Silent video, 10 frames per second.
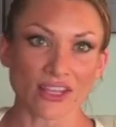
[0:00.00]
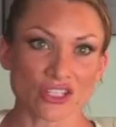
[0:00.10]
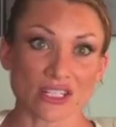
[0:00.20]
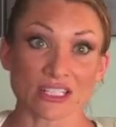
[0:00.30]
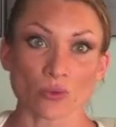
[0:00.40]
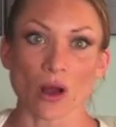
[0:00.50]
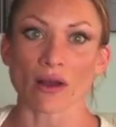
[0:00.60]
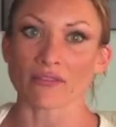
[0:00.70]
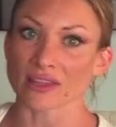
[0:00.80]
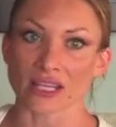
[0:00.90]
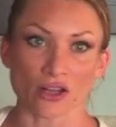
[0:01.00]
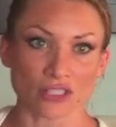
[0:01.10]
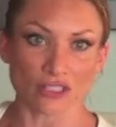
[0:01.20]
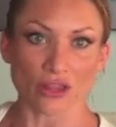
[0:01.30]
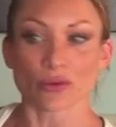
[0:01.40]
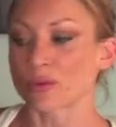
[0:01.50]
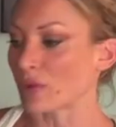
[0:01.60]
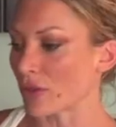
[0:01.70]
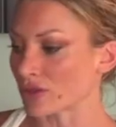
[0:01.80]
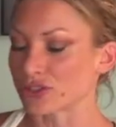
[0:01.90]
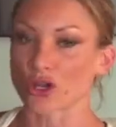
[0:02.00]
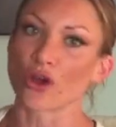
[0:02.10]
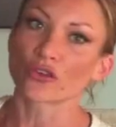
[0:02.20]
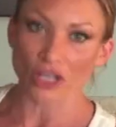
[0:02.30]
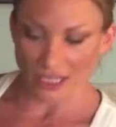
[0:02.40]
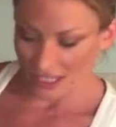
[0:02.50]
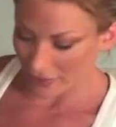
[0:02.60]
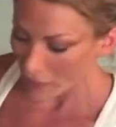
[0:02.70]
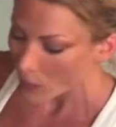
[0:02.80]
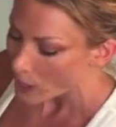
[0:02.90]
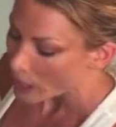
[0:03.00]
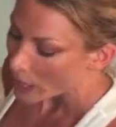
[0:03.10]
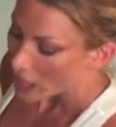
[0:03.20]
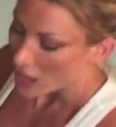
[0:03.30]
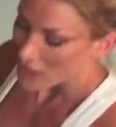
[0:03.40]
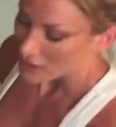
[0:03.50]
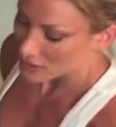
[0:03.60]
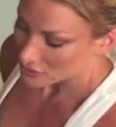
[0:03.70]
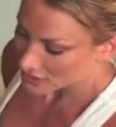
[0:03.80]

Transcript: veggies while everything else is on the stove cooking. So